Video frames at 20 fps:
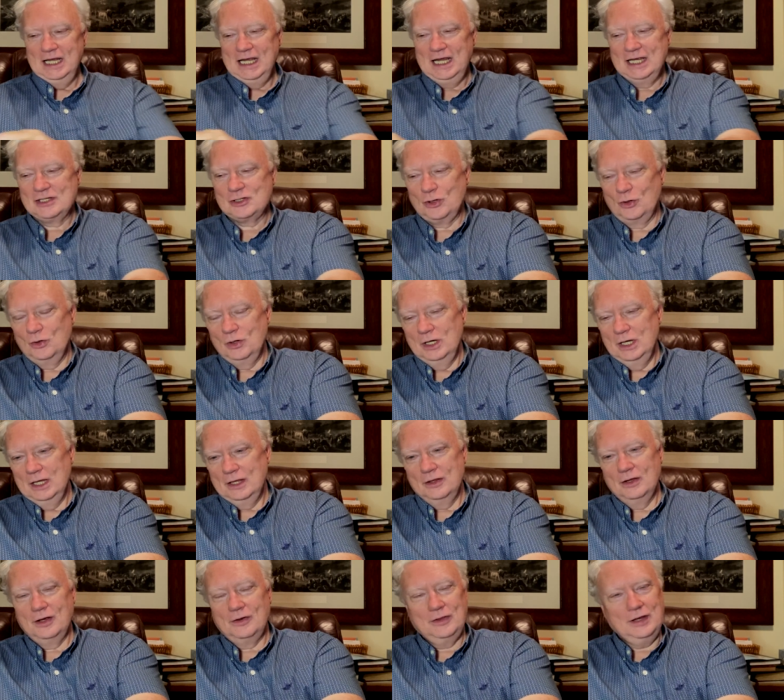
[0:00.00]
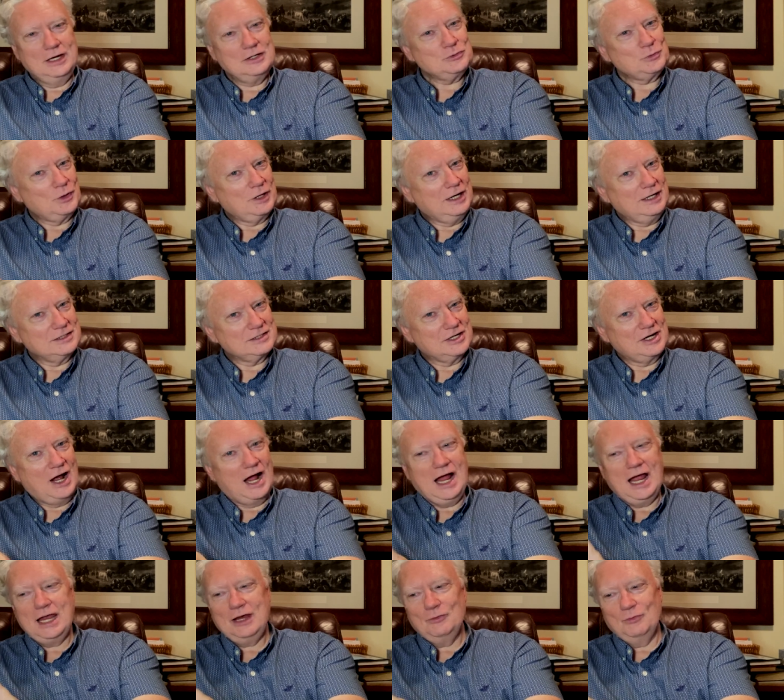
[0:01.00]
And so these were his
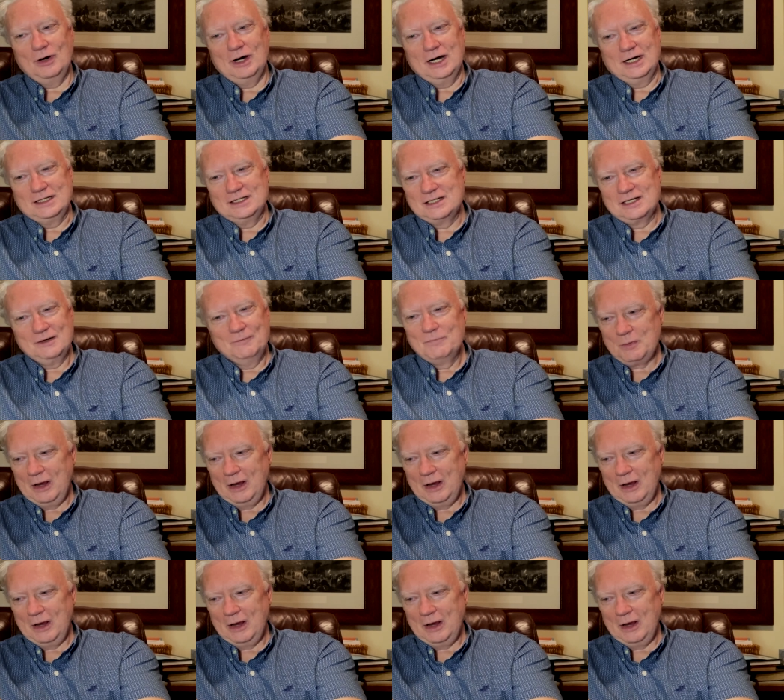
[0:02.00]
dying words